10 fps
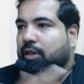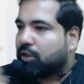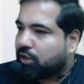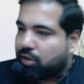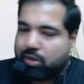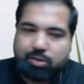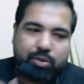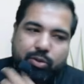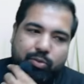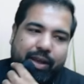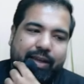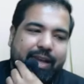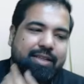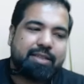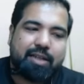Here also 2 lakh.
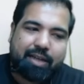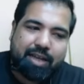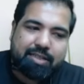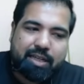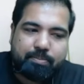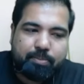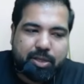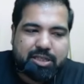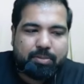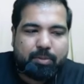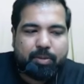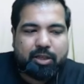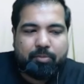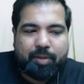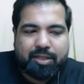Excellent, guys. In PGBP,
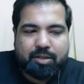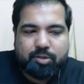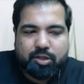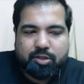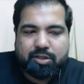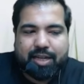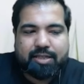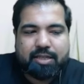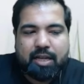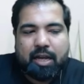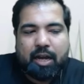they made some changes, guys.